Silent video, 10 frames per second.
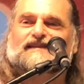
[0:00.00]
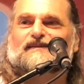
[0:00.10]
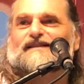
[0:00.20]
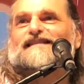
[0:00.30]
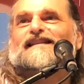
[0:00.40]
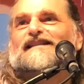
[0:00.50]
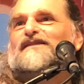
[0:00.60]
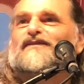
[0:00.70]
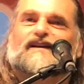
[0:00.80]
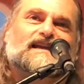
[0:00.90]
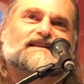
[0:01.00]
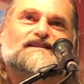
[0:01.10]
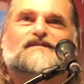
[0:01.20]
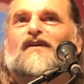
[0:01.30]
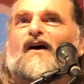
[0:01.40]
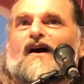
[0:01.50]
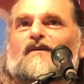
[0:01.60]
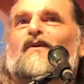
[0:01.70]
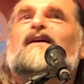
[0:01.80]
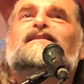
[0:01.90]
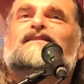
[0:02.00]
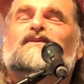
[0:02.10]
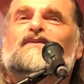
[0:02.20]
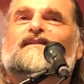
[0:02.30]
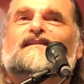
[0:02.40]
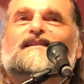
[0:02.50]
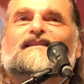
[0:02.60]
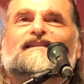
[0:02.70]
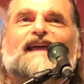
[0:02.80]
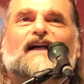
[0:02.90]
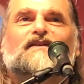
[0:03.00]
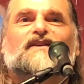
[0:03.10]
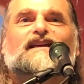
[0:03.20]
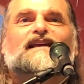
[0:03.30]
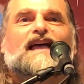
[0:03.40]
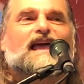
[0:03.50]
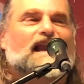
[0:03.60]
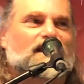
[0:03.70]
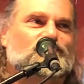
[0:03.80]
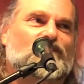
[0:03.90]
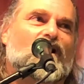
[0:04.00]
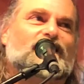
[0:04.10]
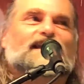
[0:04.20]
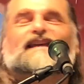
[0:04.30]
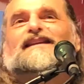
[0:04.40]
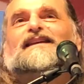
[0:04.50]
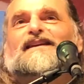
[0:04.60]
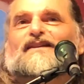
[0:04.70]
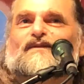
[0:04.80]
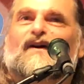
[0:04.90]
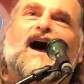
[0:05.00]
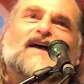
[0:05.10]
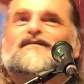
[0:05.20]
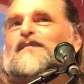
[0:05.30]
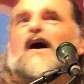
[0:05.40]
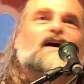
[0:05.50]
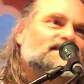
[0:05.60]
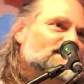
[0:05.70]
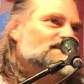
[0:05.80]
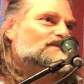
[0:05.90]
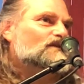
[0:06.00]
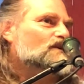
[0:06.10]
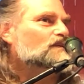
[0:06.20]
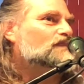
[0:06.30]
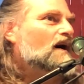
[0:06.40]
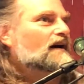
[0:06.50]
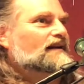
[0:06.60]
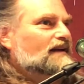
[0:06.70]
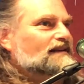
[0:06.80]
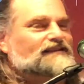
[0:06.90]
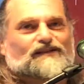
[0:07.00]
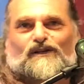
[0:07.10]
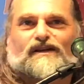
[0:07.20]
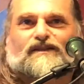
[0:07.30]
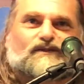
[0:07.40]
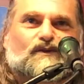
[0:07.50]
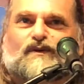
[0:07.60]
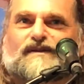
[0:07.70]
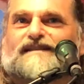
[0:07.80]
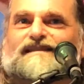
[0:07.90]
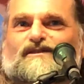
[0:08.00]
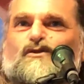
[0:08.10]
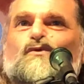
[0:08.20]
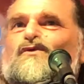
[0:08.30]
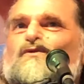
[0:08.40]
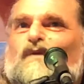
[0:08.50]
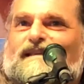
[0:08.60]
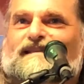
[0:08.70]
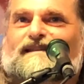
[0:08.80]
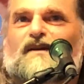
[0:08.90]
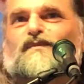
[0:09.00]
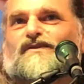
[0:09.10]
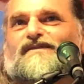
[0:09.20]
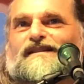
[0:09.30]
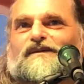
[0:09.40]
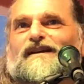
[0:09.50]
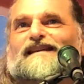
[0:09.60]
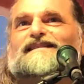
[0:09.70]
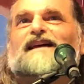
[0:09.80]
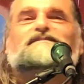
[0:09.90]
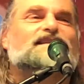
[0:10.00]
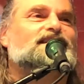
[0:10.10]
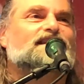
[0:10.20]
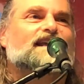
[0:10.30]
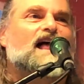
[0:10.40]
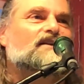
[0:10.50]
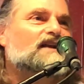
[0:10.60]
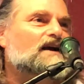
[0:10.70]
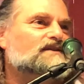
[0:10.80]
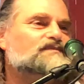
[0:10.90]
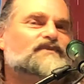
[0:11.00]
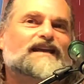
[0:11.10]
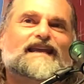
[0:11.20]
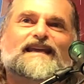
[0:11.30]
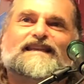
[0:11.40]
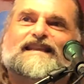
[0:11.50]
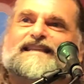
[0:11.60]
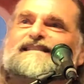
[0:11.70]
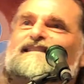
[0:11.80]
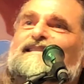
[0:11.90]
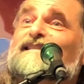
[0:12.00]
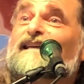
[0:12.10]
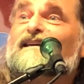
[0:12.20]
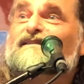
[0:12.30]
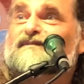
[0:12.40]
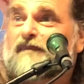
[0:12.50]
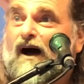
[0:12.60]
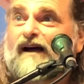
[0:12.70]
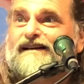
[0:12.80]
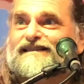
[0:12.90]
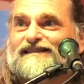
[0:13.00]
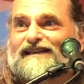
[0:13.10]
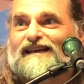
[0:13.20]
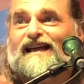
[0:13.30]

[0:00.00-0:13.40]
was delivering some artwork to the gallery. I had brought in 5 boxes for Pana to look through and choose which sculpture she would accept into the gallery. And I was bringing in the 6th box,